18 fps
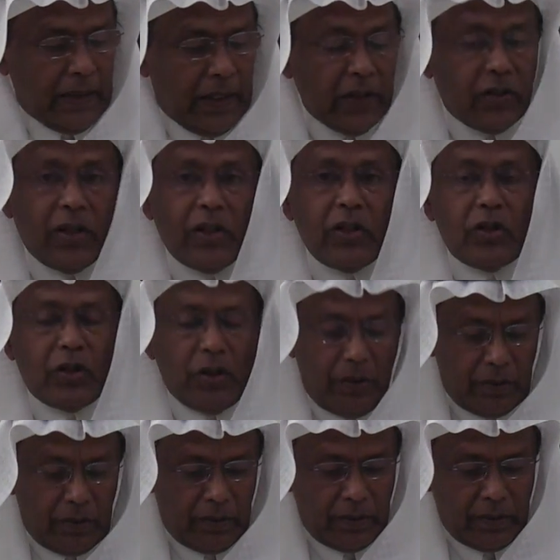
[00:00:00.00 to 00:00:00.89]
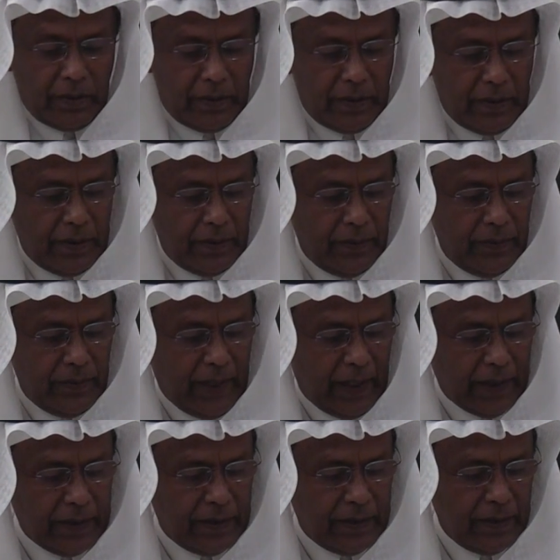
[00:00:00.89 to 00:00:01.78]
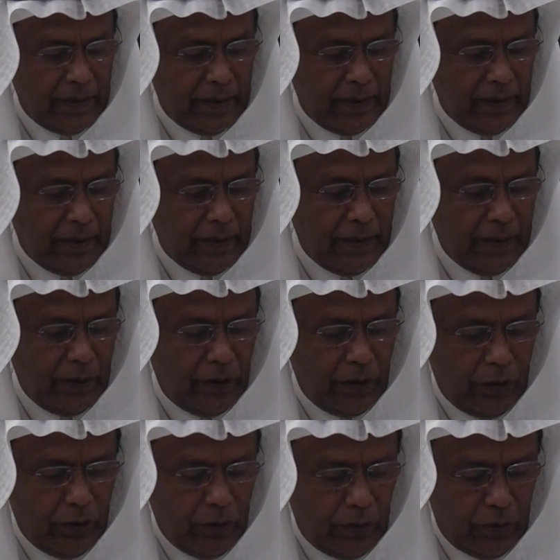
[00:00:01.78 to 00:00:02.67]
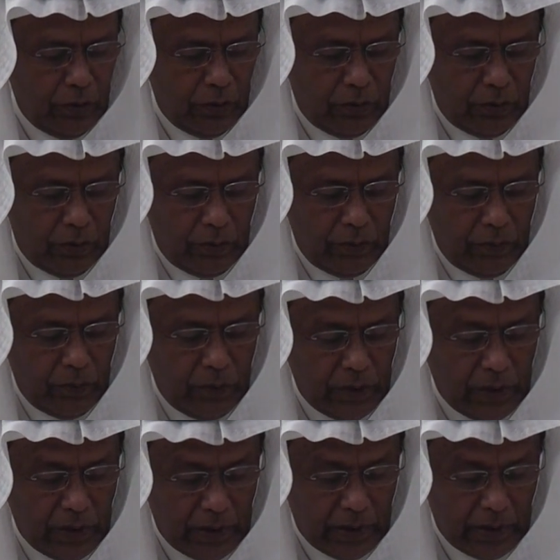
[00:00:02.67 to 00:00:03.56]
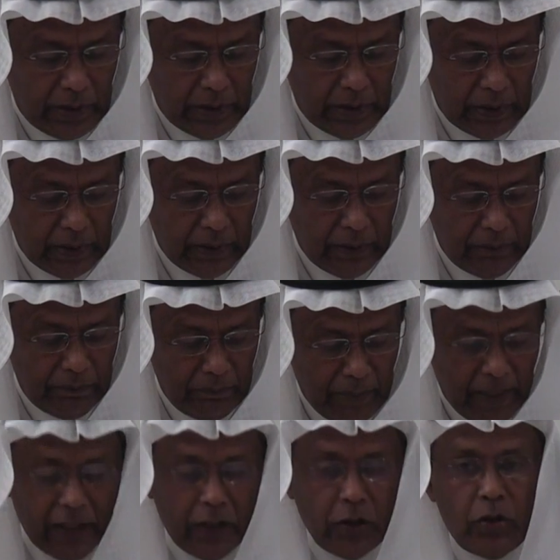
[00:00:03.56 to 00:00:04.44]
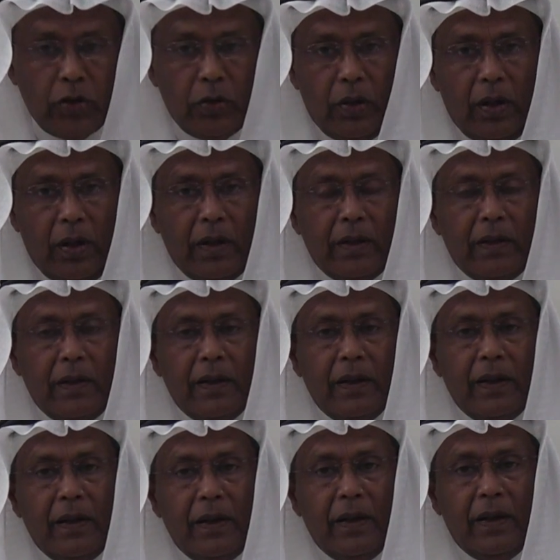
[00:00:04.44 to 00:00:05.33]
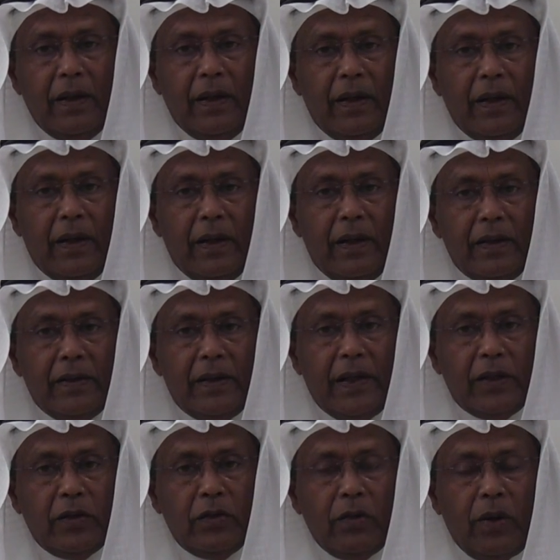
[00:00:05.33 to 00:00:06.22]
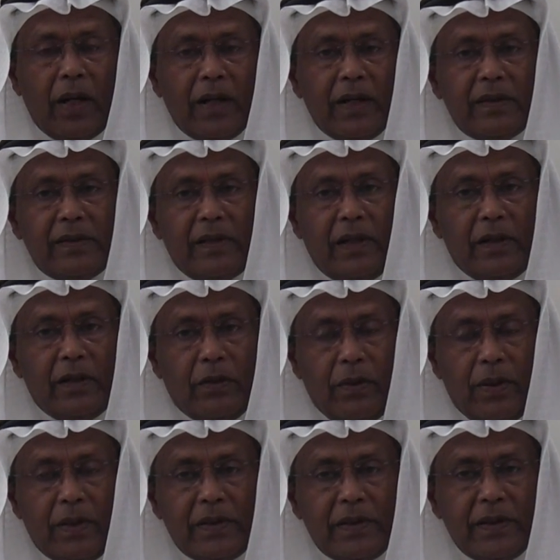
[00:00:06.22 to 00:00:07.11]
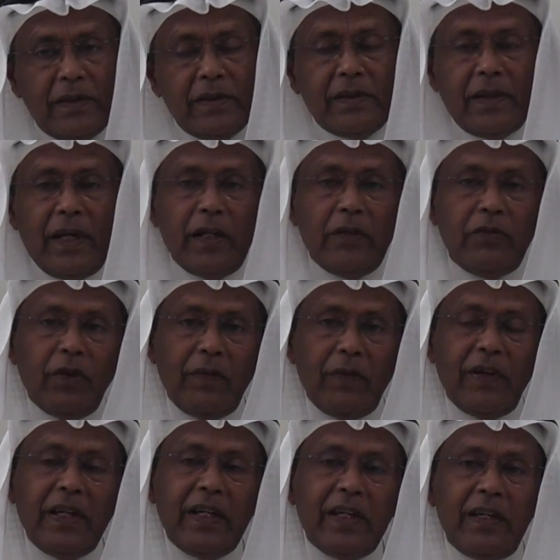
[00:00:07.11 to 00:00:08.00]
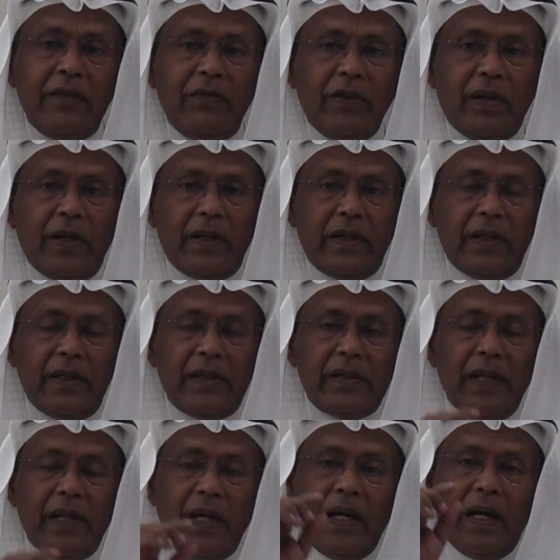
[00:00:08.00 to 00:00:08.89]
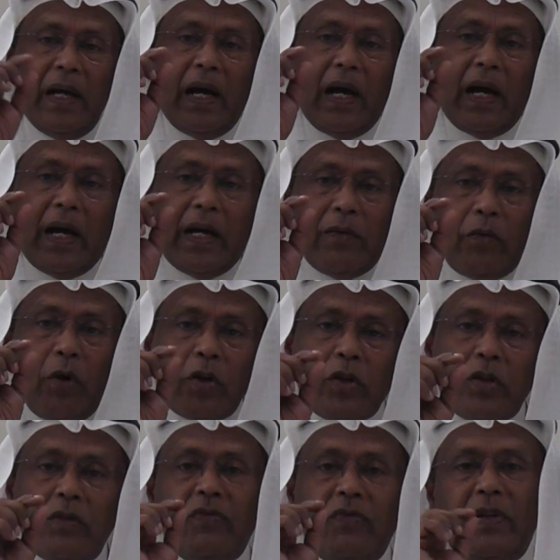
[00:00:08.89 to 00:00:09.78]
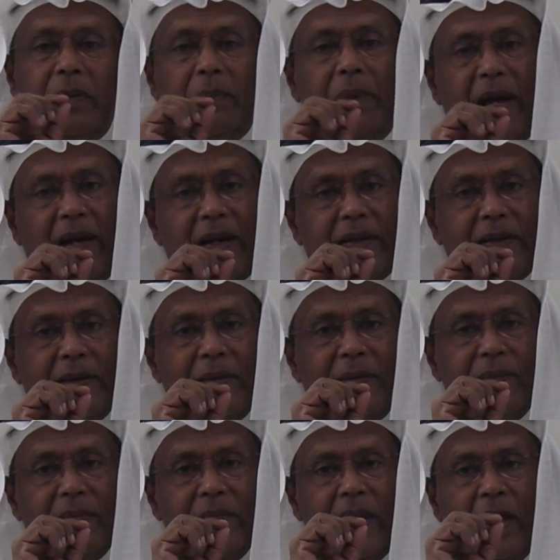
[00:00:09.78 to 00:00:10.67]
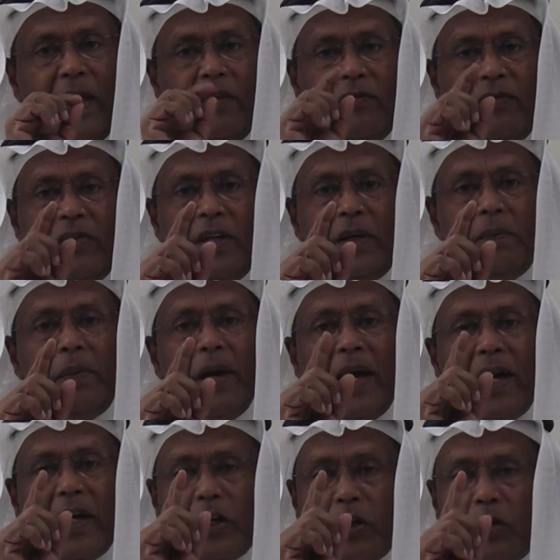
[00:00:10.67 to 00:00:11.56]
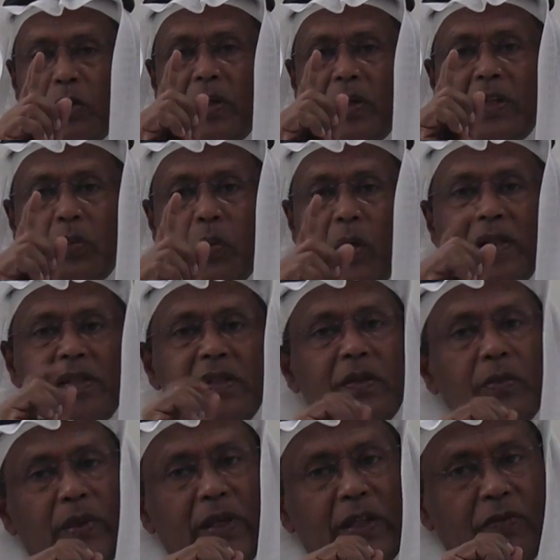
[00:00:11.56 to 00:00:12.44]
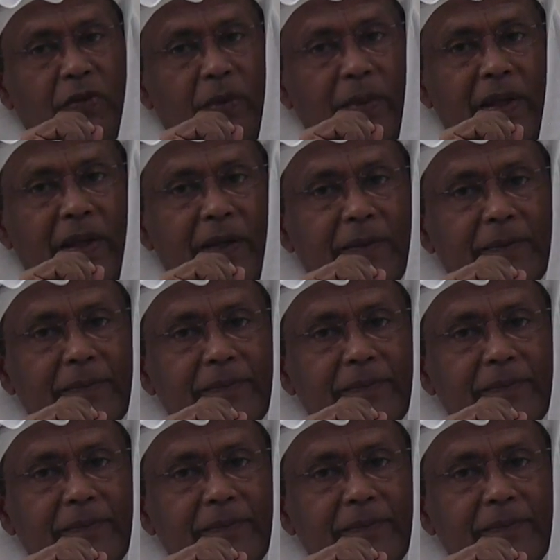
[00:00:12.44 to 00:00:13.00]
essential that you make sure that you understand the questions, and if you have any difficulties, I want your feedback. Feedback, do it once a week for me.